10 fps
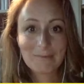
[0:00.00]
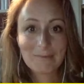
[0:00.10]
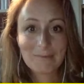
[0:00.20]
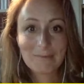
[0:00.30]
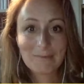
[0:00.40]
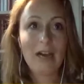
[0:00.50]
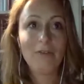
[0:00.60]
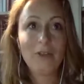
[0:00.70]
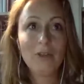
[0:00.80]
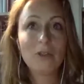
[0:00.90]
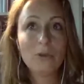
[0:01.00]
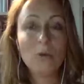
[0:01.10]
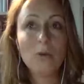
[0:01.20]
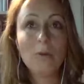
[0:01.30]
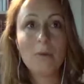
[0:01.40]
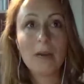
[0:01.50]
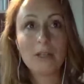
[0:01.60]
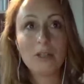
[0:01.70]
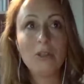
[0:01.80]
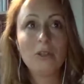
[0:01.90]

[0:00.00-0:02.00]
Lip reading: real of you're too much,